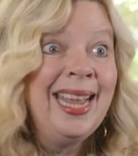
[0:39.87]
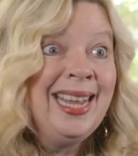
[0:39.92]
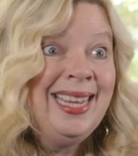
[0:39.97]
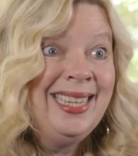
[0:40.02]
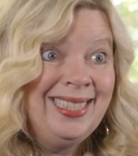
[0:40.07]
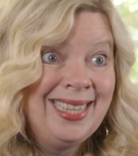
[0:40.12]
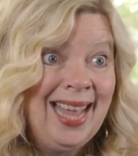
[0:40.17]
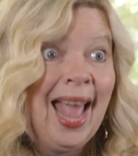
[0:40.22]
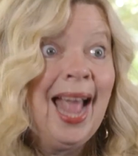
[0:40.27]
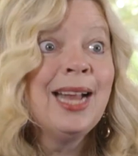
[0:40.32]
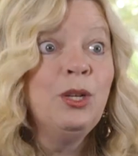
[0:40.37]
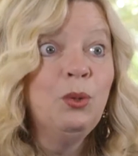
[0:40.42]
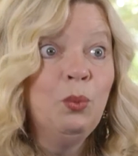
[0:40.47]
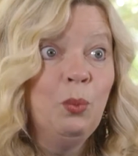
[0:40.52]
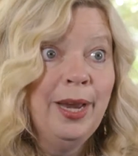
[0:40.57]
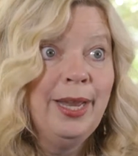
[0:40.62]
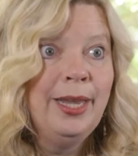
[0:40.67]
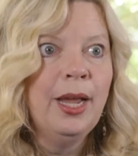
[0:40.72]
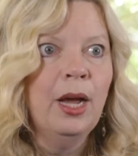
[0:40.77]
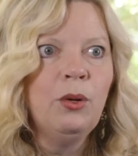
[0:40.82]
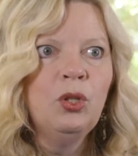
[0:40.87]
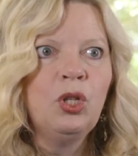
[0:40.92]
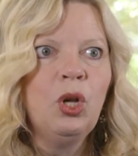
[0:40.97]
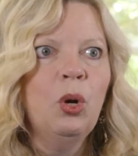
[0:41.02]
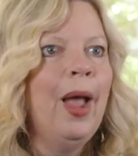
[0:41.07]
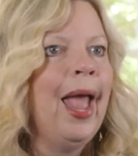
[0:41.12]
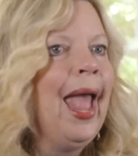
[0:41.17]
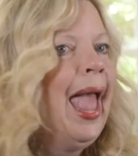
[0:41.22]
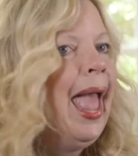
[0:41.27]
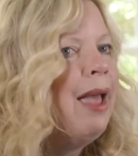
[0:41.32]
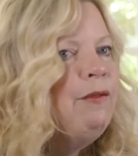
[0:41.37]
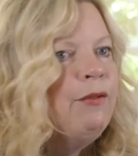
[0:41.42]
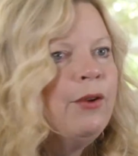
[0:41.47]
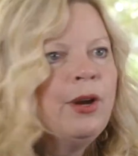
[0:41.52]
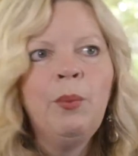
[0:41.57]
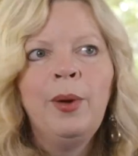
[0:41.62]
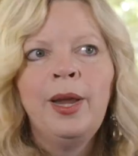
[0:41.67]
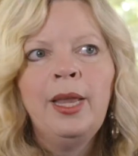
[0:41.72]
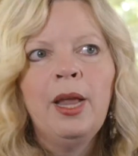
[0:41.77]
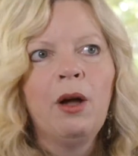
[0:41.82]
exact window, so
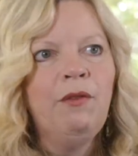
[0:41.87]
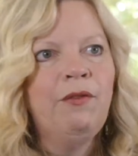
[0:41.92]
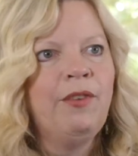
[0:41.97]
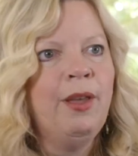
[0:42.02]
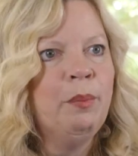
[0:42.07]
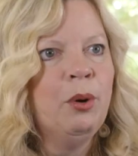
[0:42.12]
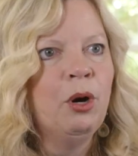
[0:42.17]
every window fit